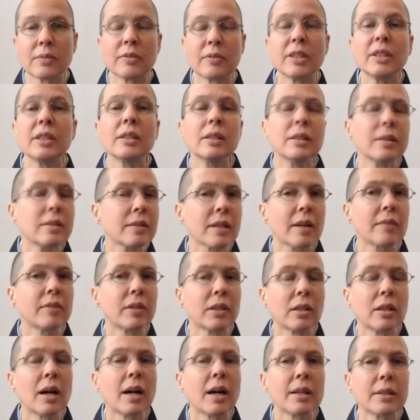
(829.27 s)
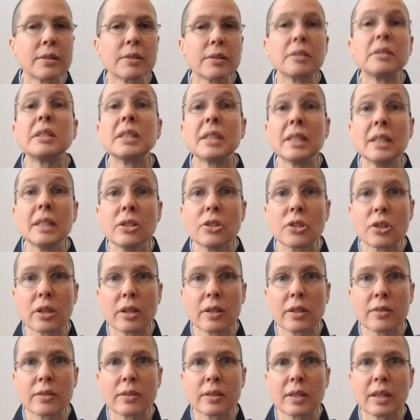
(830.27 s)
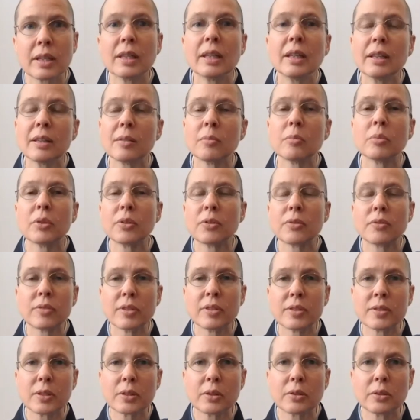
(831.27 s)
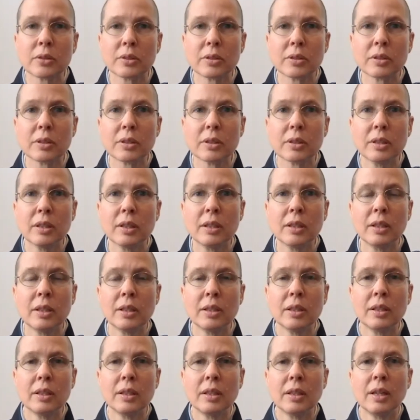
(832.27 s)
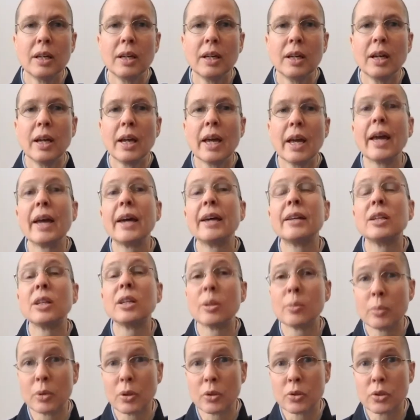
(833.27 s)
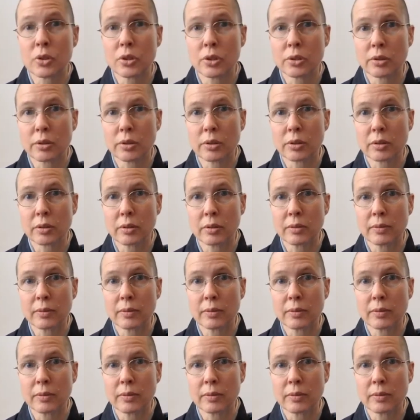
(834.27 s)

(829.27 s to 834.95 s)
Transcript: Feelings have a lot to teach us. Again, both physical and emotional.